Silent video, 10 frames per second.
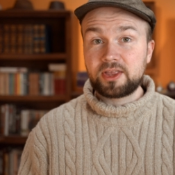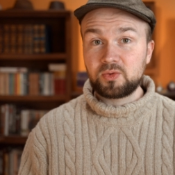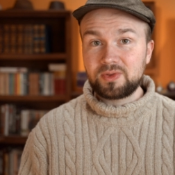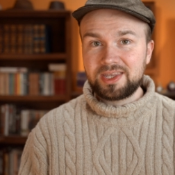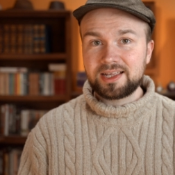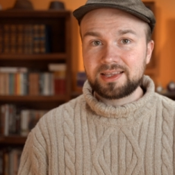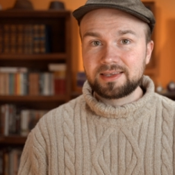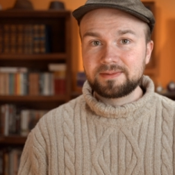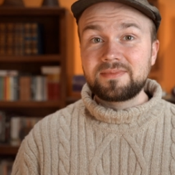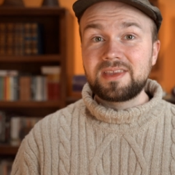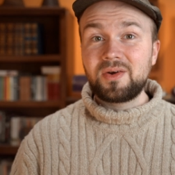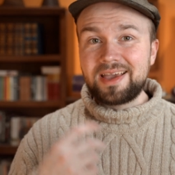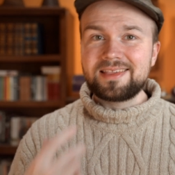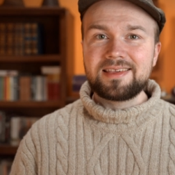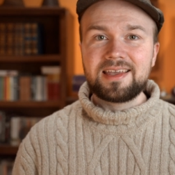that you need it. Now,
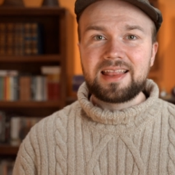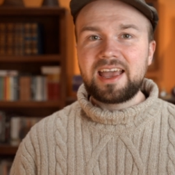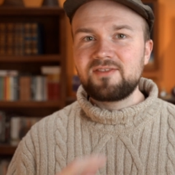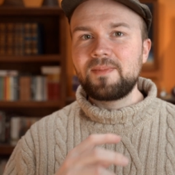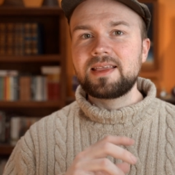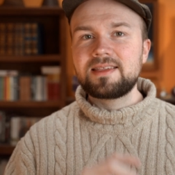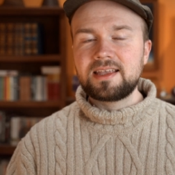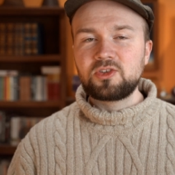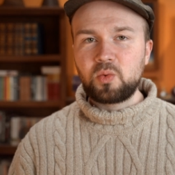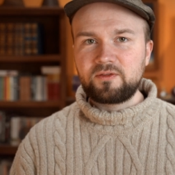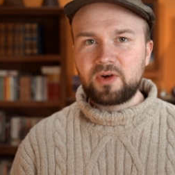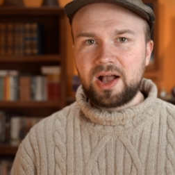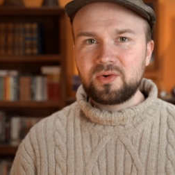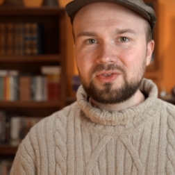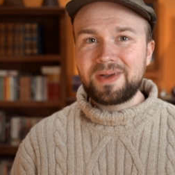as I said, I have mine set to 24
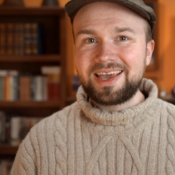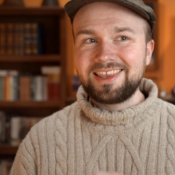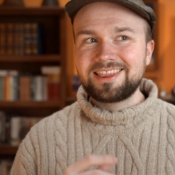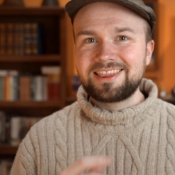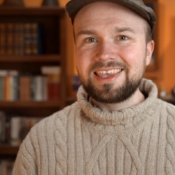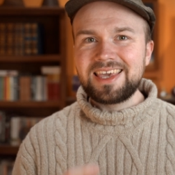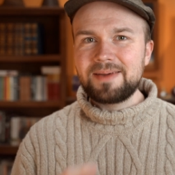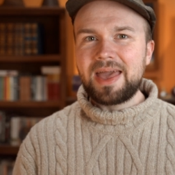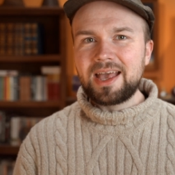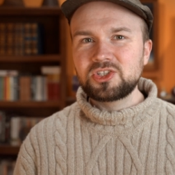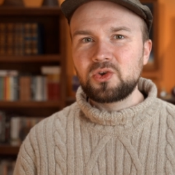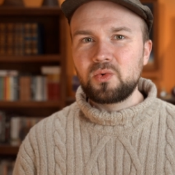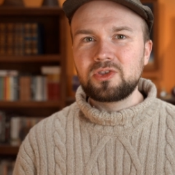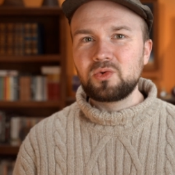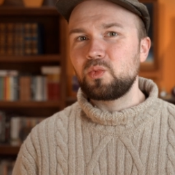hours, but I think I'm actually
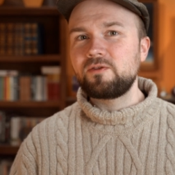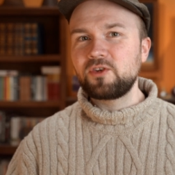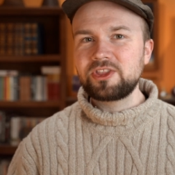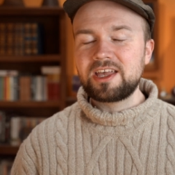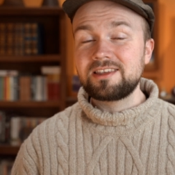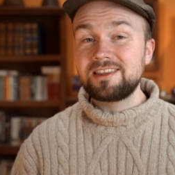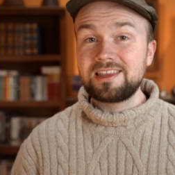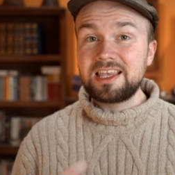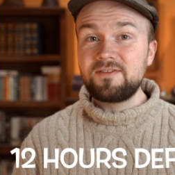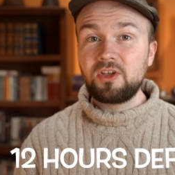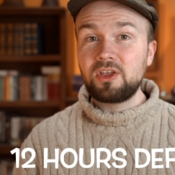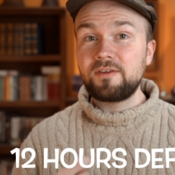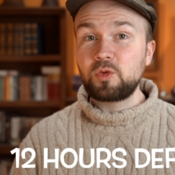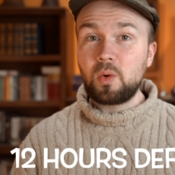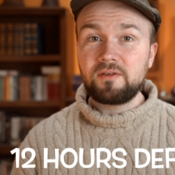going to revert that to the default
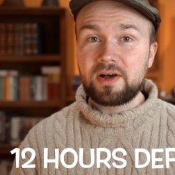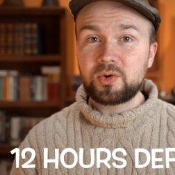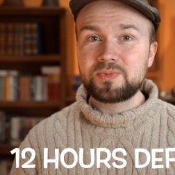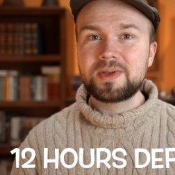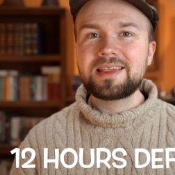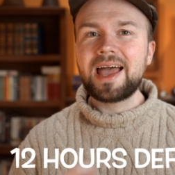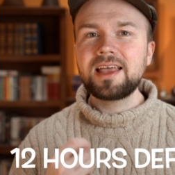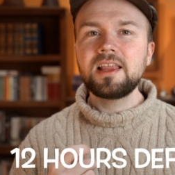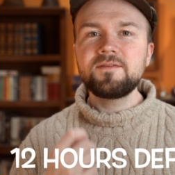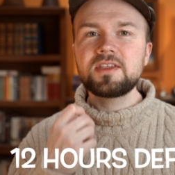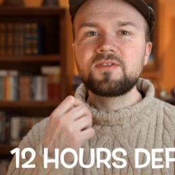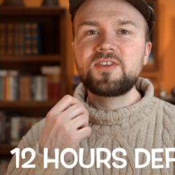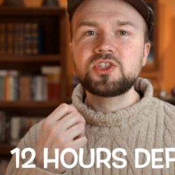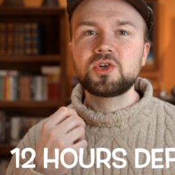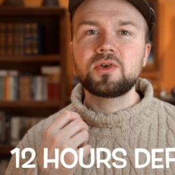of 12 hours because I love this
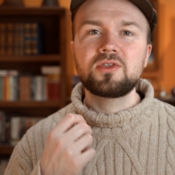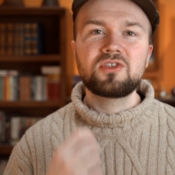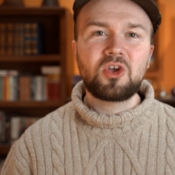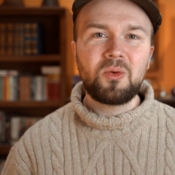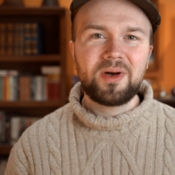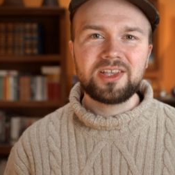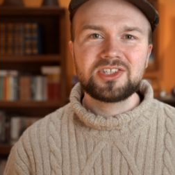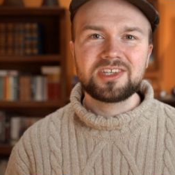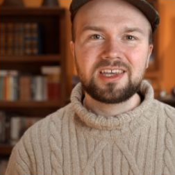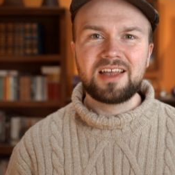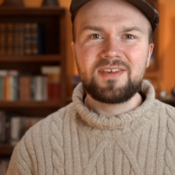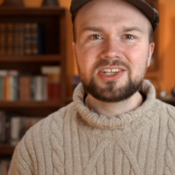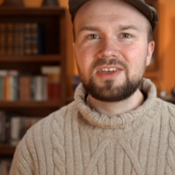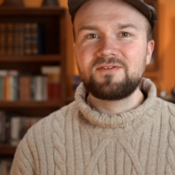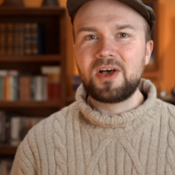feature so much, and I've
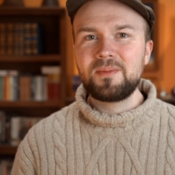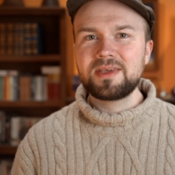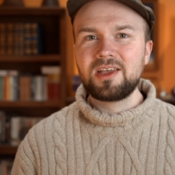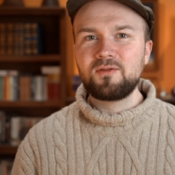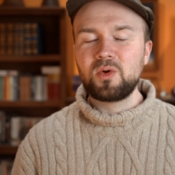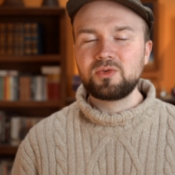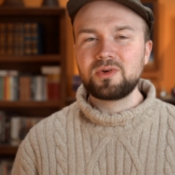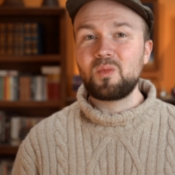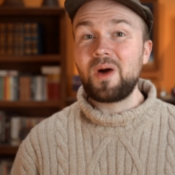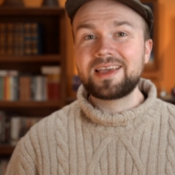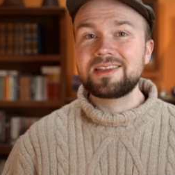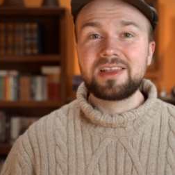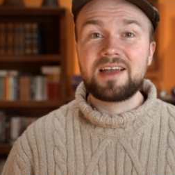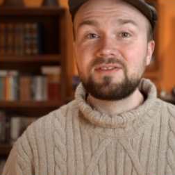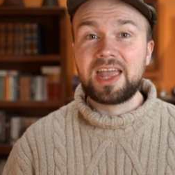actually found myself wondering why I still
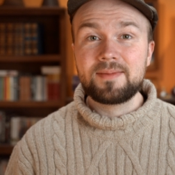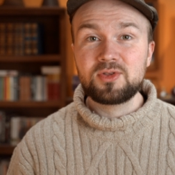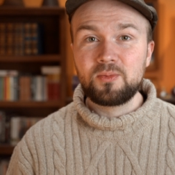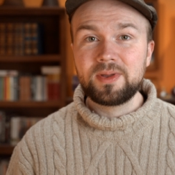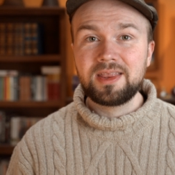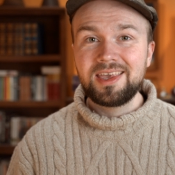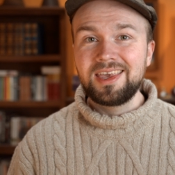have tabs open